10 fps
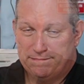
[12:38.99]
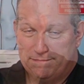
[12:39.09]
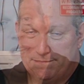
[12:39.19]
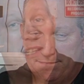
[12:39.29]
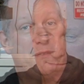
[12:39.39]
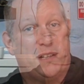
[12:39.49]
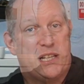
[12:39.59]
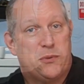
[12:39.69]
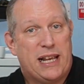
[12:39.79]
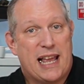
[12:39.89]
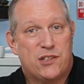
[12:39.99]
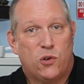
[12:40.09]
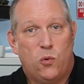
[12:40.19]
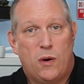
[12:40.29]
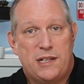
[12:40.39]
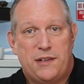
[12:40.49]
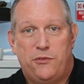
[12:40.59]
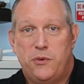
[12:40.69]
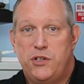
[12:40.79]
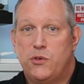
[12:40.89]
Well that's it for this week. As always if
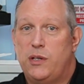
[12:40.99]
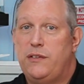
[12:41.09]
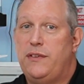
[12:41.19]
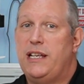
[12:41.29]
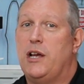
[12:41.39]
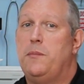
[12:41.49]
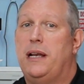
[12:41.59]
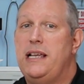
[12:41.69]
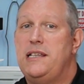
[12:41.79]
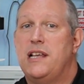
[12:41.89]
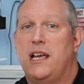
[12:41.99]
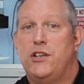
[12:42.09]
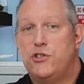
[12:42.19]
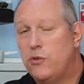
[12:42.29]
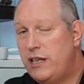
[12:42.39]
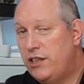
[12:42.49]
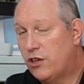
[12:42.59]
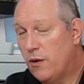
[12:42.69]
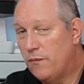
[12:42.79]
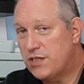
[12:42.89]
you enjoyed the video please join in the
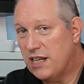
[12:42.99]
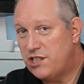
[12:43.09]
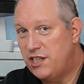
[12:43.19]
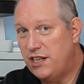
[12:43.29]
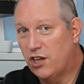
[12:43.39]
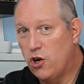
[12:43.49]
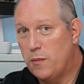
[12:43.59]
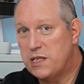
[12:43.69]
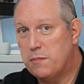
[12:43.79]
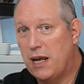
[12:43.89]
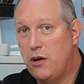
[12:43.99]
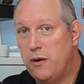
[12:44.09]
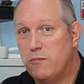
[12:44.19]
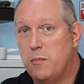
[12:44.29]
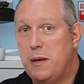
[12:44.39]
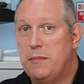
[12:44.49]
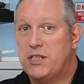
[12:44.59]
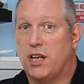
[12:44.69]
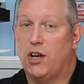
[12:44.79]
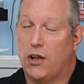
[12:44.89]
conversation in the comments below and remember
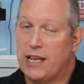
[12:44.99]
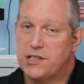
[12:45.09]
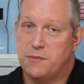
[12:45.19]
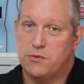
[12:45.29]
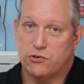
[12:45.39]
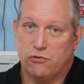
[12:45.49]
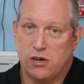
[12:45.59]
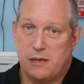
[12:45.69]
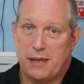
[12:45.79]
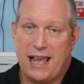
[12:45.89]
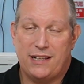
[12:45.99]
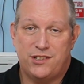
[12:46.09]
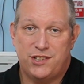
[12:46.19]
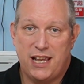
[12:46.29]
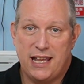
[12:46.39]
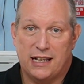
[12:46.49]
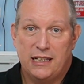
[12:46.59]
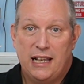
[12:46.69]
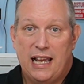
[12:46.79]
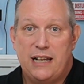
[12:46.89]
to like, subscribe and share.
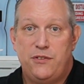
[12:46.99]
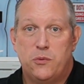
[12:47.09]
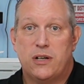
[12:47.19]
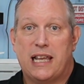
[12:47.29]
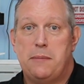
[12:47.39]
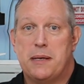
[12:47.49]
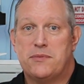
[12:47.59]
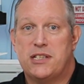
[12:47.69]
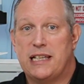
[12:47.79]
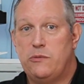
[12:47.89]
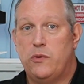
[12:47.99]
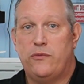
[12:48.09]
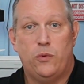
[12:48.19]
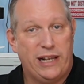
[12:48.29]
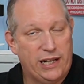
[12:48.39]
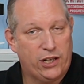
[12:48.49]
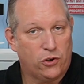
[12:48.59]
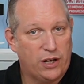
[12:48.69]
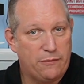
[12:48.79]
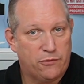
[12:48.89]
And if you want to keep up to date with weekly
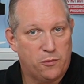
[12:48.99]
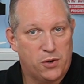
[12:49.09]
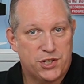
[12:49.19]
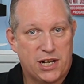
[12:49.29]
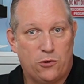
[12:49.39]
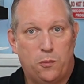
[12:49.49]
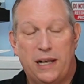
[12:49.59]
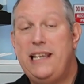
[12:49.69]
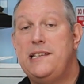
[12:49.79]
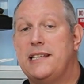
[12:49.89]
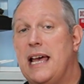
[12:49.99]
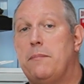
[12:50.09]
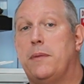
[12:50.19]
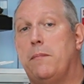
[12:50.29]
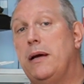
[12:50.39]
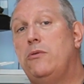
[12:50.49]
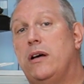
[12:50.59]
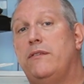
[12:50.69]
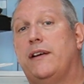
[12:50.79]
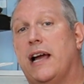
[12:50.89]
content from my channel please tap the bell
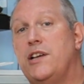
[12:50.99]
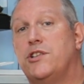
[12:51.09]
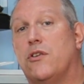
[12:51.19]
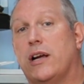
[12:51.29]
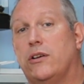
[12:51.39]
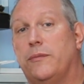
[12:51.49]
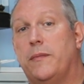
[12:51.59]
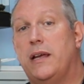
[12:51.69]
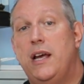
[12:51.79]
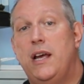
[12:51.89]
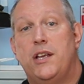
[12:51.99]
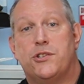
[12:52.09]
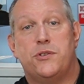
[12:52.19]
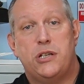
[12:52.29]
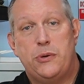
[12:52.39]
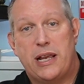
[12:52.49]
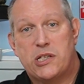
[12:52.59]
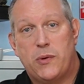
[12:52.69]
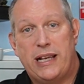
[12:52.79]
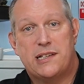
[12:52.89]
notification icon. So until
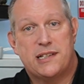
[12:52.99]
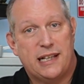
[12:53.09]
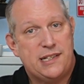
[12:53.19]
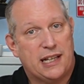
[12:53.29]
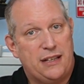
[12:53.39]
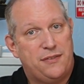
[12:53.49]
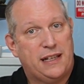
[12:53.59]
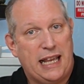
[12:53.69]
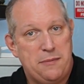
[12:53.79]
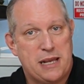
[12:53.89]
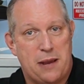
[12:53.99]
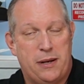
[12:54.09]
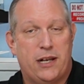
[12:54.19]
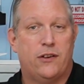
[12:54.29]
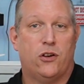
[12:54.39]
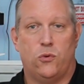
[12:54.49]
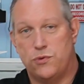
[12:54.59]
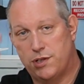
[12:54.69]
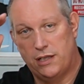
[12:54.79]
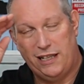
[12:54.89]
next week stay safe, keep gaming and of
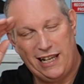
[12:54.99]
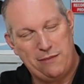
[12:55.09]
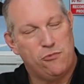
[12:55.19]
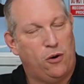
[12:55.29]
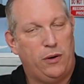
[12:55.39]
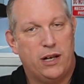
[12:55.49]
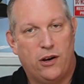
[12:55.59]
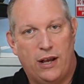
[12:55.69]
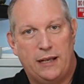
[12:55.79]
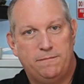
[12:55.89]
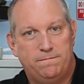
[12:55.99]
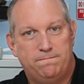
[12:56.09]
course keep rolling high.